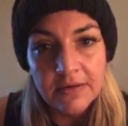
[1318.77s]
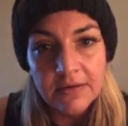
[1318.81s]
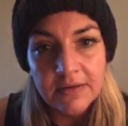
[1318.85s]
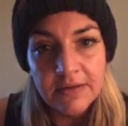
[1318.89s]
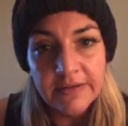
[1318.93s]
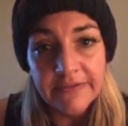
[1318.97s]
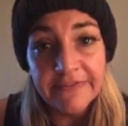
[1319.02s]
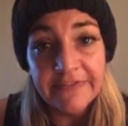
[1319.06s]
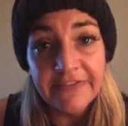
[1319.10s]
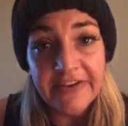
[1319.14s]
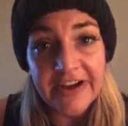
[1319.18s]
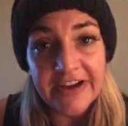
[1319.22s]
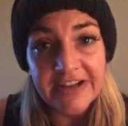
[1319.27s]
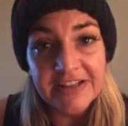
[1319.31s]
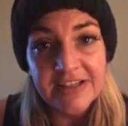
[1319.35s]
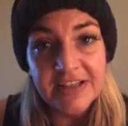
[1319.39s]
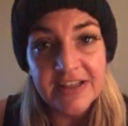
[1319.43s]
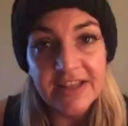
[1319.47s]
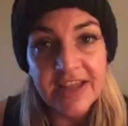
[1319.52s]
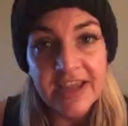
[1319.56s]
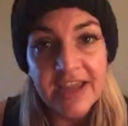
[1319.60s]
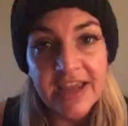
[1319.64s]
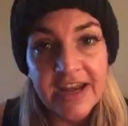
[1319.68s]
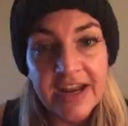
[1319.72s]
The fox in
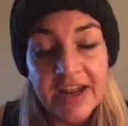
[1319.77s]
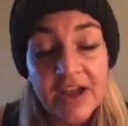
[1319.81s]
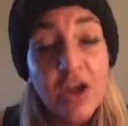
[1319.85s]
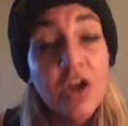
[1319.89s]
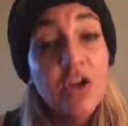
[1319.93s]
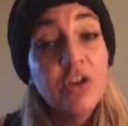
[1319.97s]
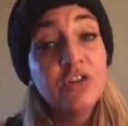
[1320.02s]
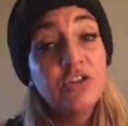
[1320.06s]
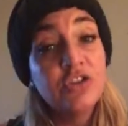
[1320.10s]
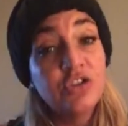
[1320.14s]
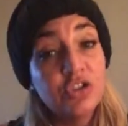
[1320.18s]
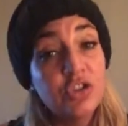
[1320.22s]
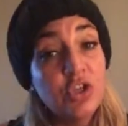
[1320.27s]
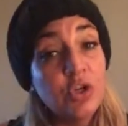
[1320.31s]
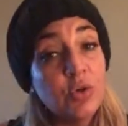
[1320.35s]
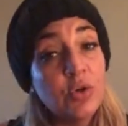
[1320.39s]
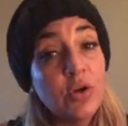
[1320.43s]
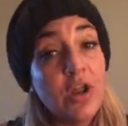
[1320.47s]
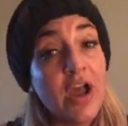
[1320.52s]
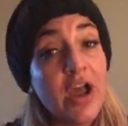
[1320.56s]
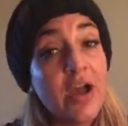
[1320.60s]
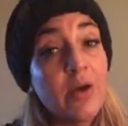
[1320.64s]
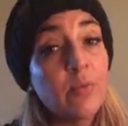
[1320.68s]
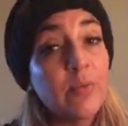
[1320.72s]
the hen house. Do
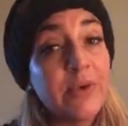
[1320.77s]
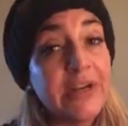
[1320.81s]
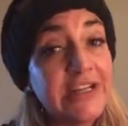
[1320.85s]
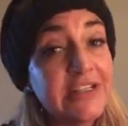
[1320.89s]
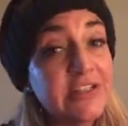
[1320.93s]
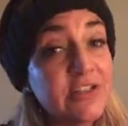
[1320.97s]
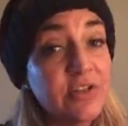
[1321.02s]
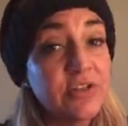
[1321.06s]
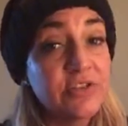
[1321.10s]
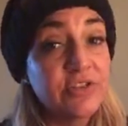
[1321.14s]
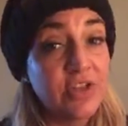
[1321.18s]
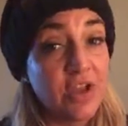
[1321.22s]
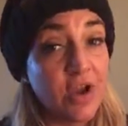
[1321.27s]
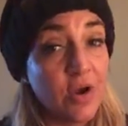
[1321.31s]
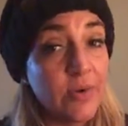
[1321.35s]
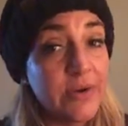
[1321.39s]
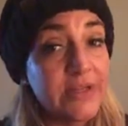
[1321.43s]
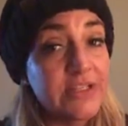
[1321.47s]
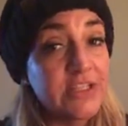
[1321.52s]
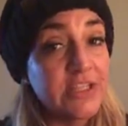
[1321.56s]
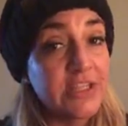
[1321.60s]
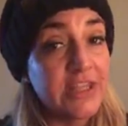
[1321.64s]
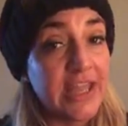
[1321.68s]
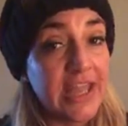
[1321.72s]
not weasels go
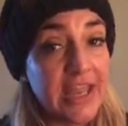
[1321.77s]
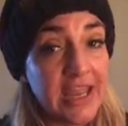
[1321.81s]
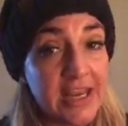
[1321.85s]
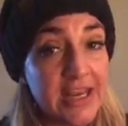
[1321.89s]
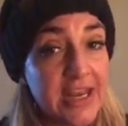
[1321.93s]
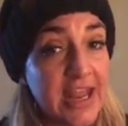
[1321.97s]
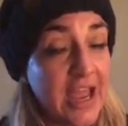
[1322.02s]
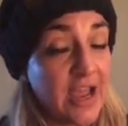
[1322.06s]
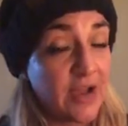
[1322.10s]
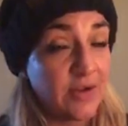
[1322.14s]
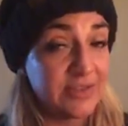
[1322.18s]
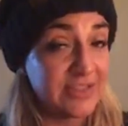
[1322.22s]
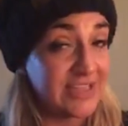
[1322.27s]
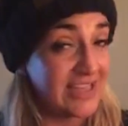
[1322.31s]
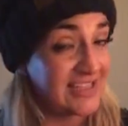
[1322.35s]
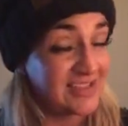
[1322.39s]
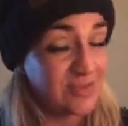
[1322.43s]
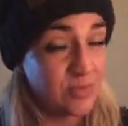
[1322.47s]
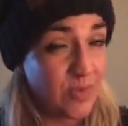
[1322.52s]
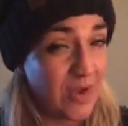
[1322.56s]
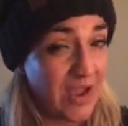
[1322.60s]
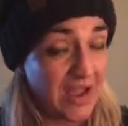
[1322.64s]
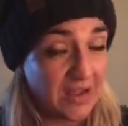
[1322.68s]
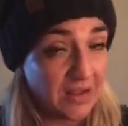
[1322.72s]
into the hen house as
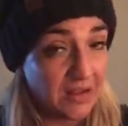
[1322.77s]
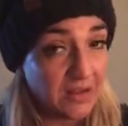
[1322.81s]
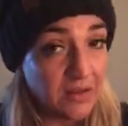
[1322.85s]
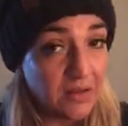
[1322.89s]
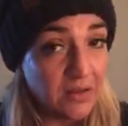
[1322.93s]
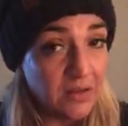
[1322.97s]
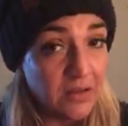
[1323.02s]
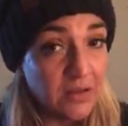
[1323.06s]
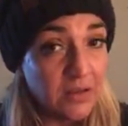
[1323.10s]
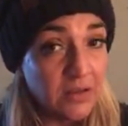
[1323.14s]
well?